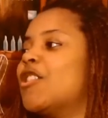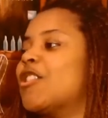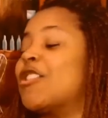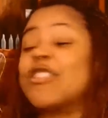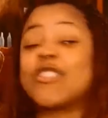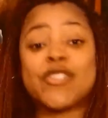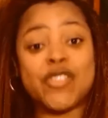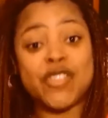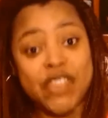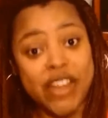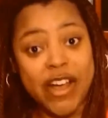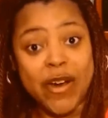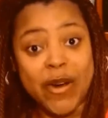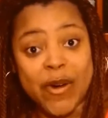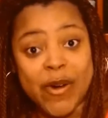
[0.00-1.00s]

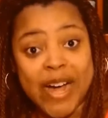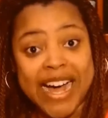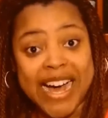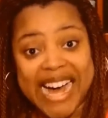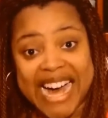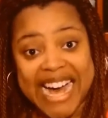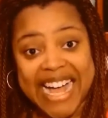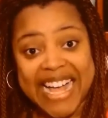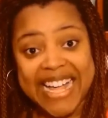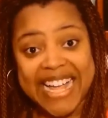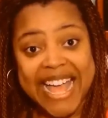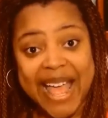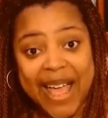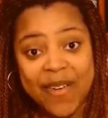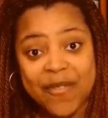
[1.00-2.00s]
So, I
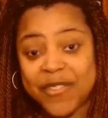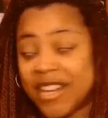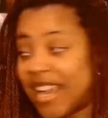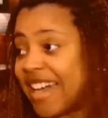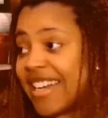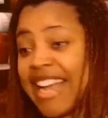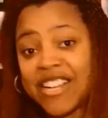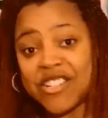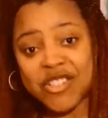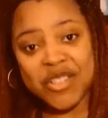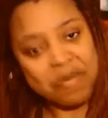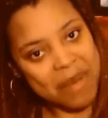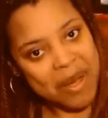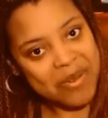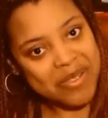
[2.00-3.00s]
have not actually
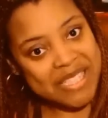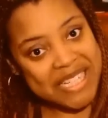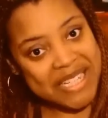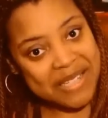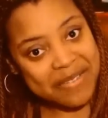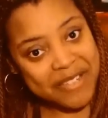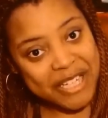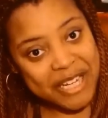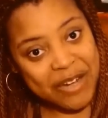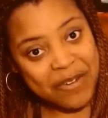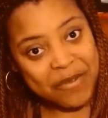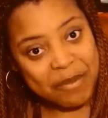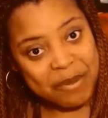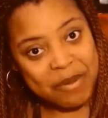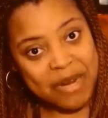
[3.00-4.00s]
posted the video
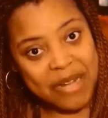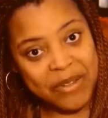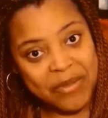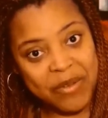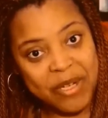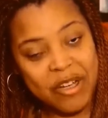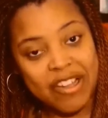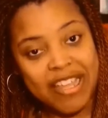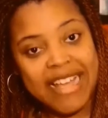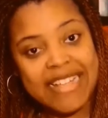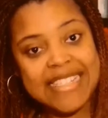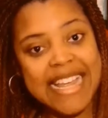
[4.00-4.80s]
from Around the Reel yet.